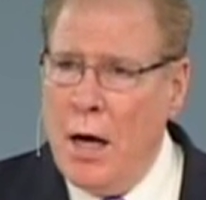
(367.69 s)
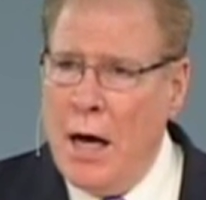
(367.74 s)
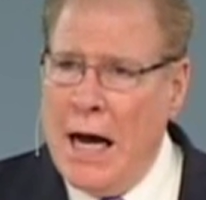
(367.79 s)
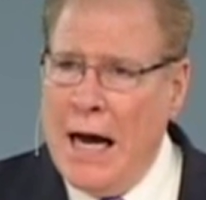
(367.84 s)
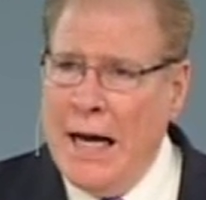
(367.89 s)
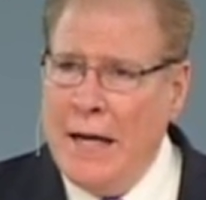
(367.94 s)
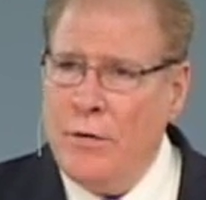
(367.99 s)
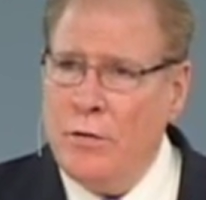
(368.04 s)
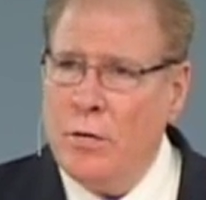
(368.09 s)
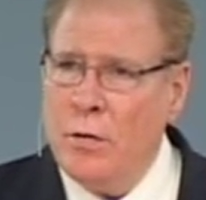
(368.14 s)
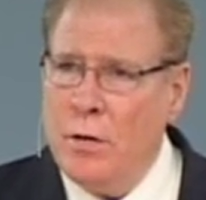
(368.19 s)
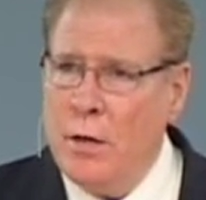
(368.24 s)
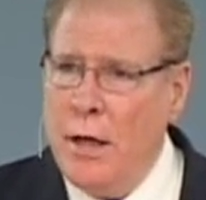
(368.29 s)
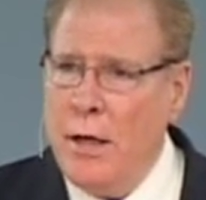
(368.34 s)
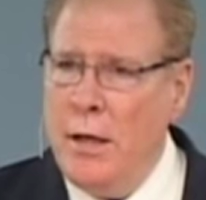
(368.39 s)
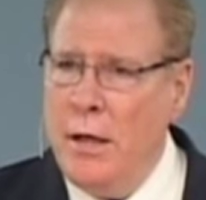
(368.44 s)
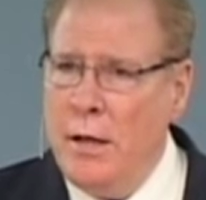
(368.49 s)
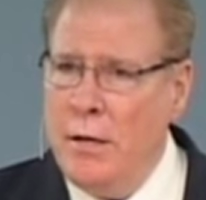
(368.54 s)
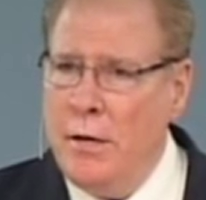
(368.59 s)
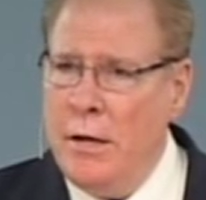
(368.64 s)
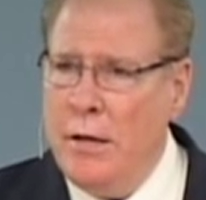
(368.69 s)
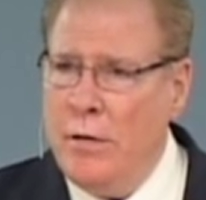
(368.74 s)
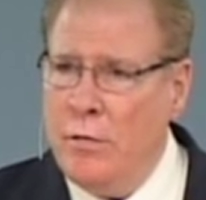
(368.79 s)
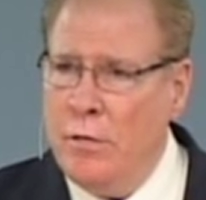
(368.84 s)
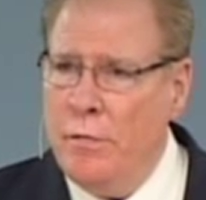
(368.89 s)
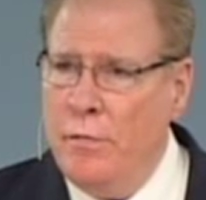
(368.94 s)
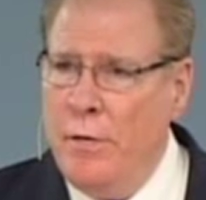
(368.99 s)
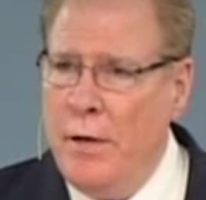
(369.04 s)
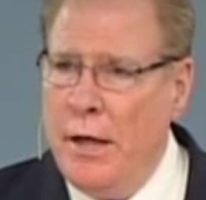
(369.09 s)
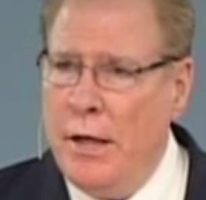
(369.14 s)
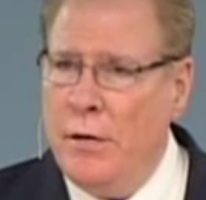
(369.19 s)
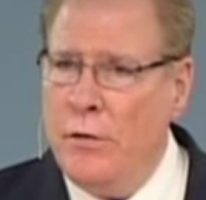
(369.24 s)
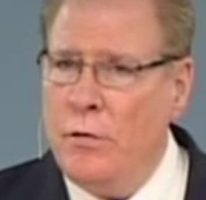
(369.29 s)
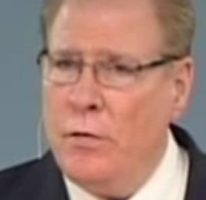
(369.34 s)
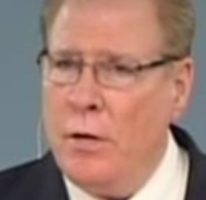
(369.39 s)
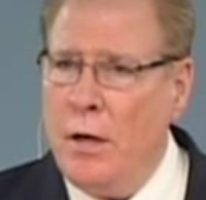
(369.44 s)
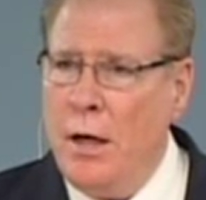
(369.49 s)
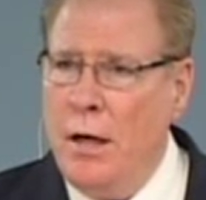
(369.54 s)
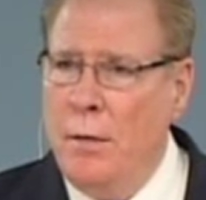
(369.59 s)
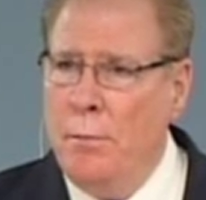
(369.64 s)
isolating these
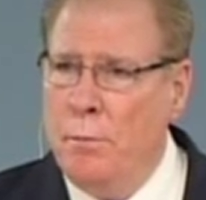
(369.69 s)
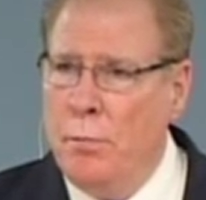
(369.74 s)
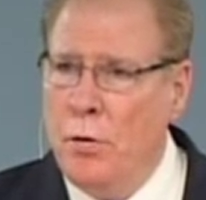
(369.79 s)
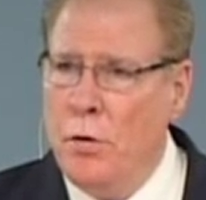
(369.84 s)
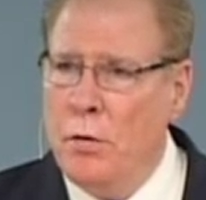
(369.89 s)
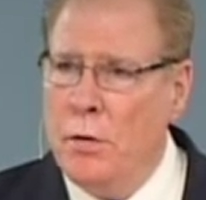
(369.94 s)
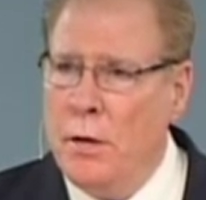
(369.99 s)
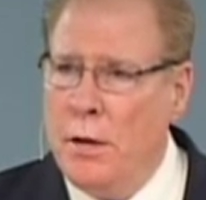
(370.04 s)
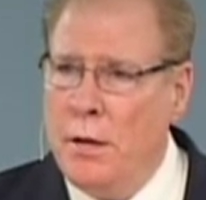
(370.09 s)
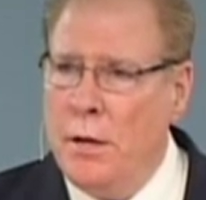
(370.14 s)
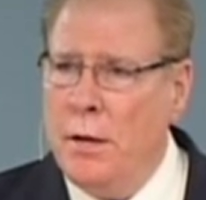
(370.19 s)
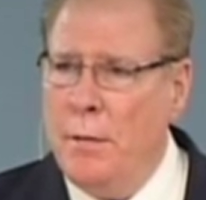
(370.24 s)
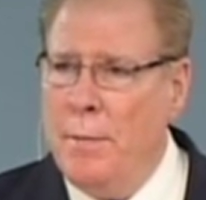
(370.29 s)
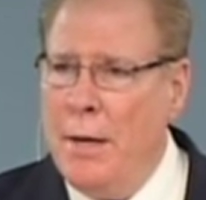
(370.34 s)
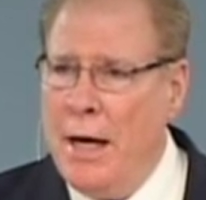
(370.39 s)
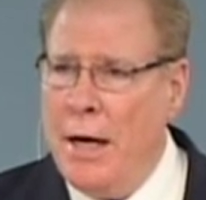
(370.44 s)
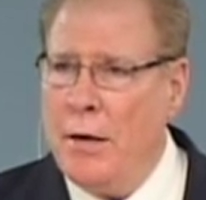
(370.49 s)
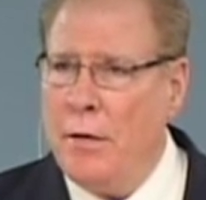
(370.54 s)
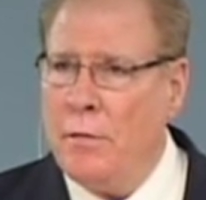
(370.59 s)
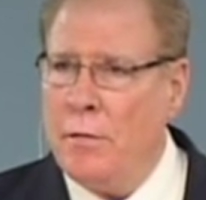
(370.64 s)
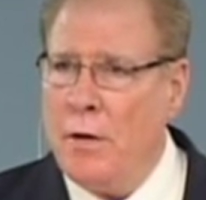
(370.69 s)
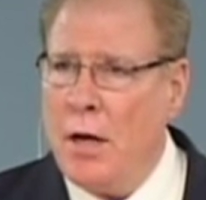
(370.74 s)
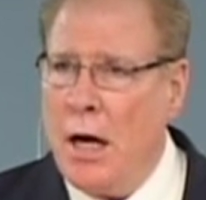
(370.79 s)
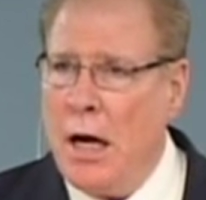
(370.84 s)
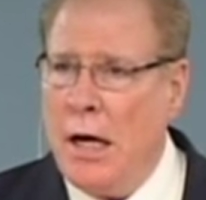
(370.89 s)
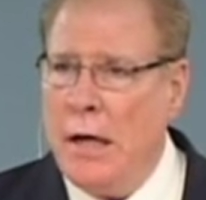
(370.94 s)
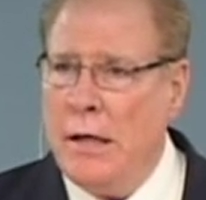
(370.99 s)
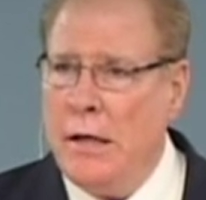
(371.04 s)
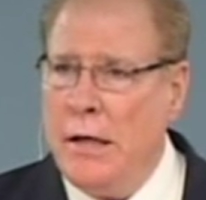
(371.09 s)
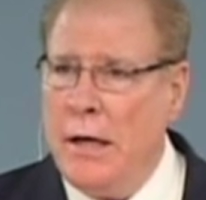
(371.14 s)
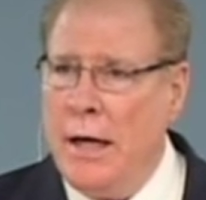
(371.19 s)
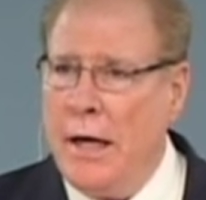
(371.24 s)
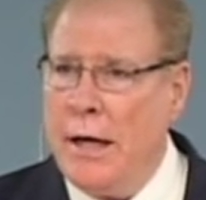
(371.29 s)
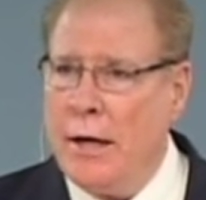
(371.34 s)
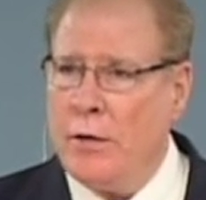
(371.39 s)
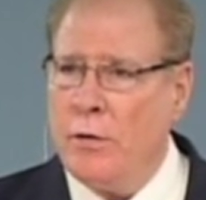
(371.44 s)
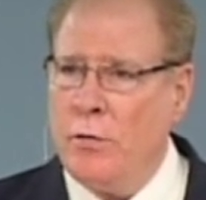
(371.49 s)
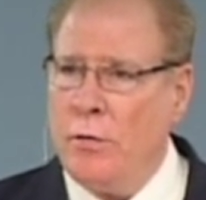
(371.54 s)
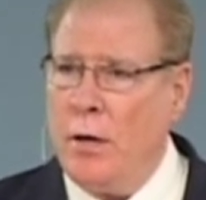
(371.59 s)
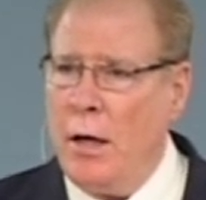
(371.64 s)
events and pulling them out of
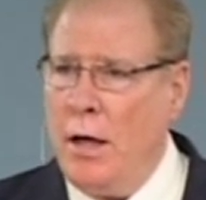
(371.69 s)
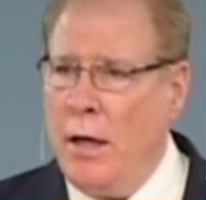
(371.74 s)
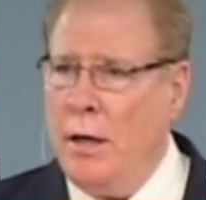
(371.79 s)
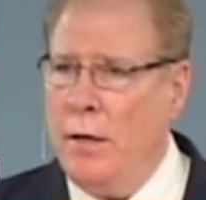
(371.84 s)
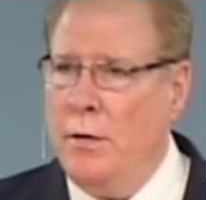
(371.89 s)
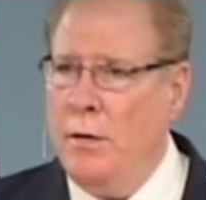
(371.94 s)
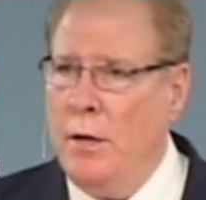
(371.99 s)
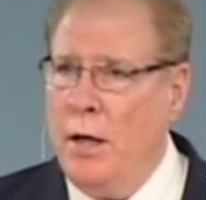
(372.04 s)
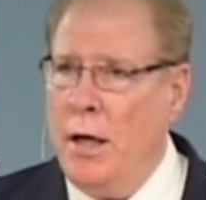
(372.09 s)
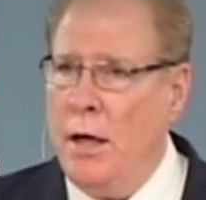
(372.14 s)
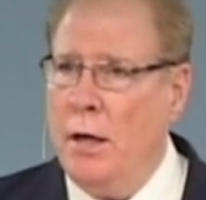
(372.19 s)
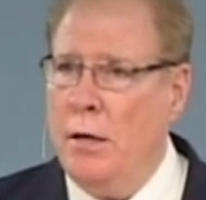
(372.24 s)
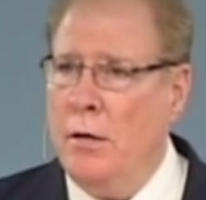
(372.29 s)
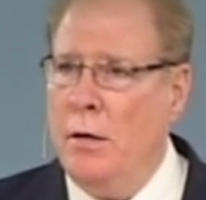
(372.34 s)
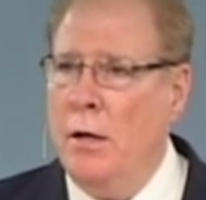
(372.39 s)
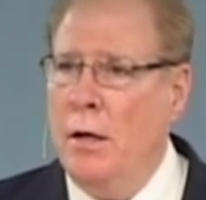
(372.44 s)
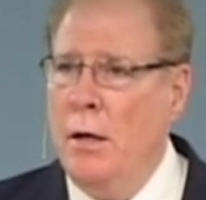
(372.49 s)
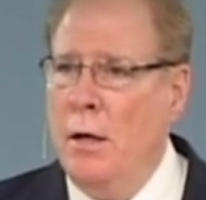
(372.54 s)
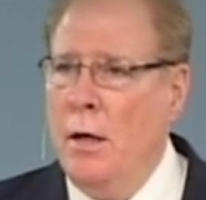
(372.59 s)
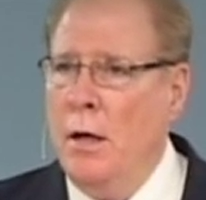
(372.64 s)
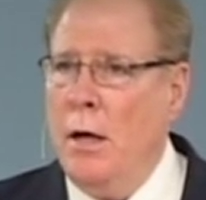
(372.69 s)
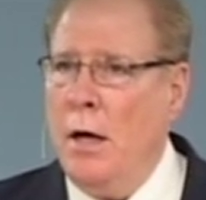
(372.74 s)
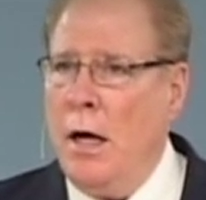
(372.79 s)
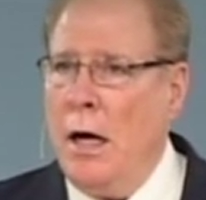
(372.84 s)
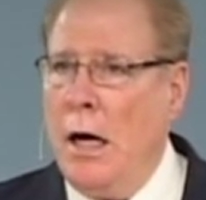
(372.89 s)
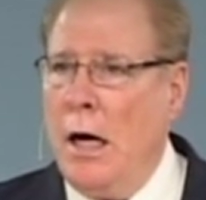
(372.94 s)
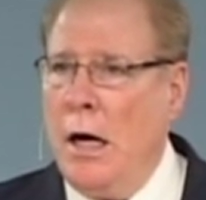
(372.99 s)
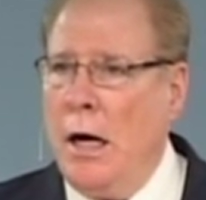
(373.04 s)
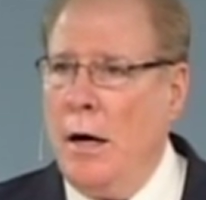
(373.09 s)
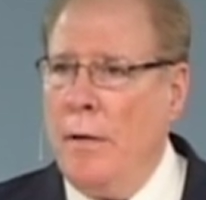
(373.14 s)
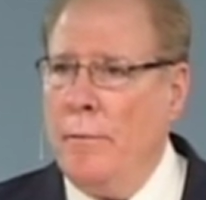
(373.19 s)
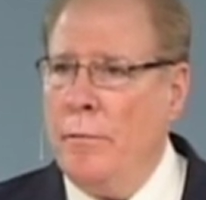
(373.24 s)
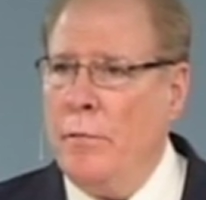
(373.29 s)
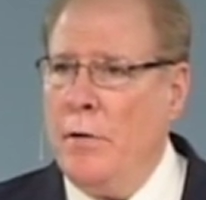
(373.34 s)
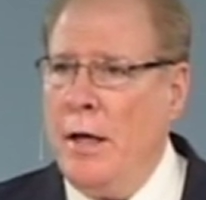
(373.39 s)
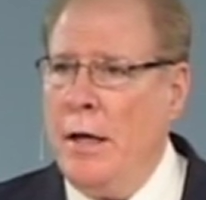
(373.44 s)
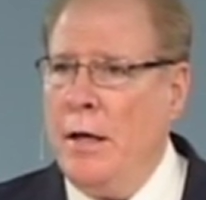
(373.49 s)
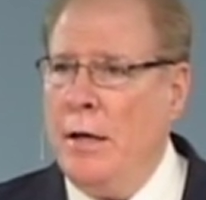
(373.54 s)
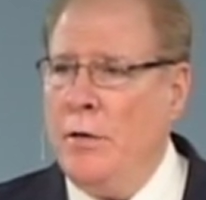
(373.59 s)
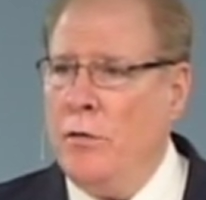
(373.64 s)
context, and then uh,
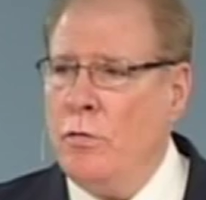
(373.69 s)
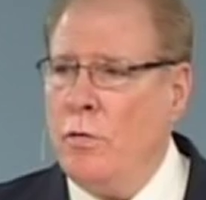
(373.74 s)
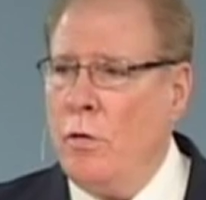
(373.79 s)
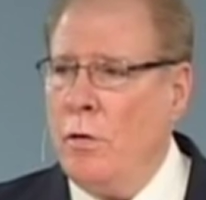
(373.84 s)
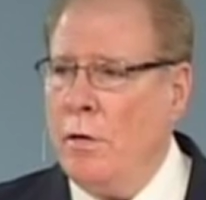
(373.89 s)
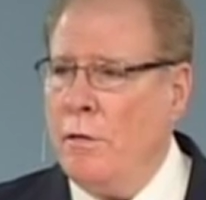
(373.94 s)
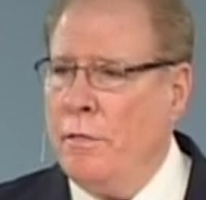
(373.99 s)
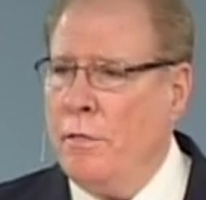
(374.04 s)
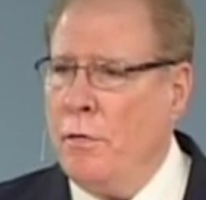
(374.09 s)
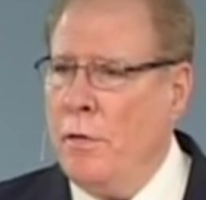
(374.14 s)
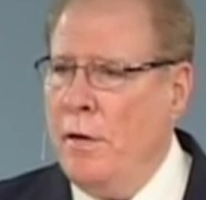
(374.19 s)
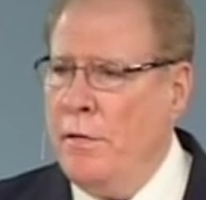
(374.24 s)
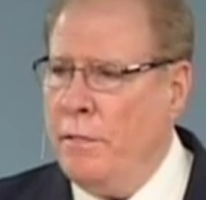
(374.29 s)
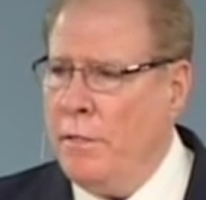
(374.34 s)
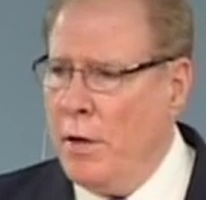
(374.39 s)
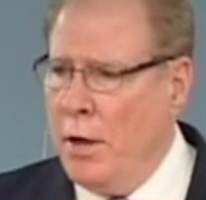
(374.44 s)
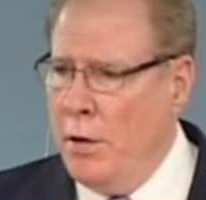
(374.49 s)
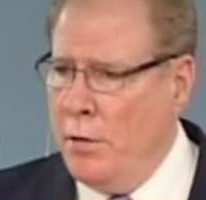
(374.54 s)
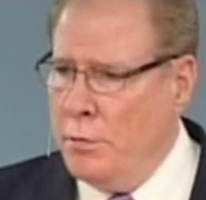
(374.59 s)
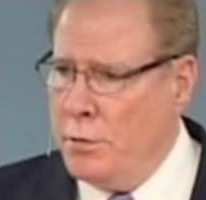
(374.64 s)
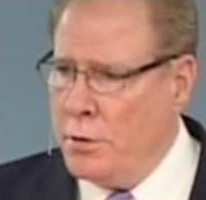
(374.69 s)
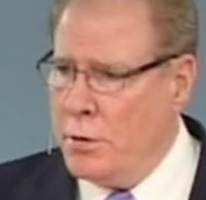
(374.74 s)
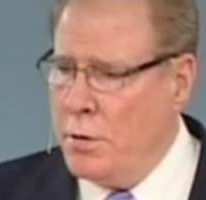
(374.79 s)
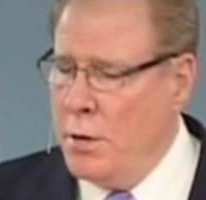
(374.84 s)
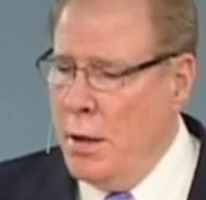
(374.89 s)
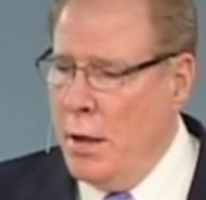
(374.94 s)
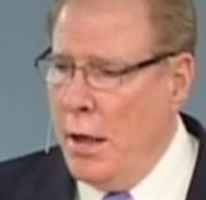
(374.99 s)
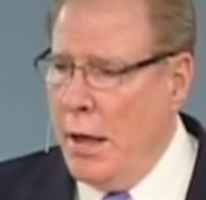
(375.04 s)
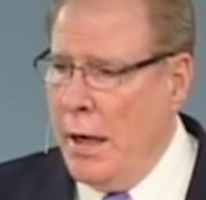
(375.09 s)
then it sort of free floats.